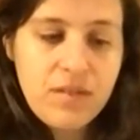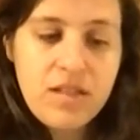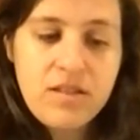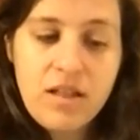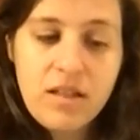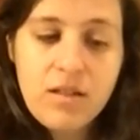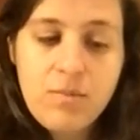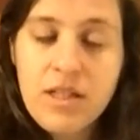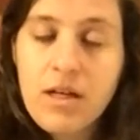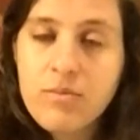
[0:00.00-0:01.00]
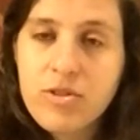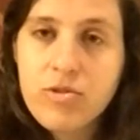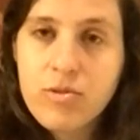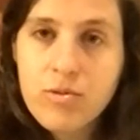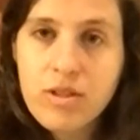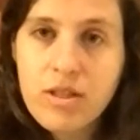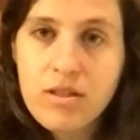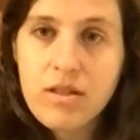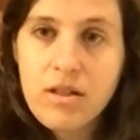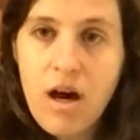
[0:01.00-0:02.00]
until it becomes
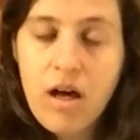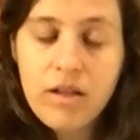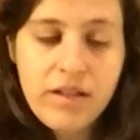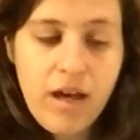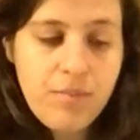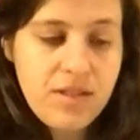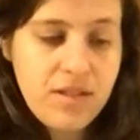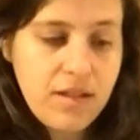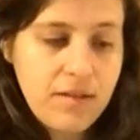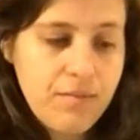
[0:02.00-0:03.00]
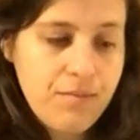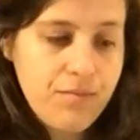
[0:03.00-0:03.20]
truly all-encompassing.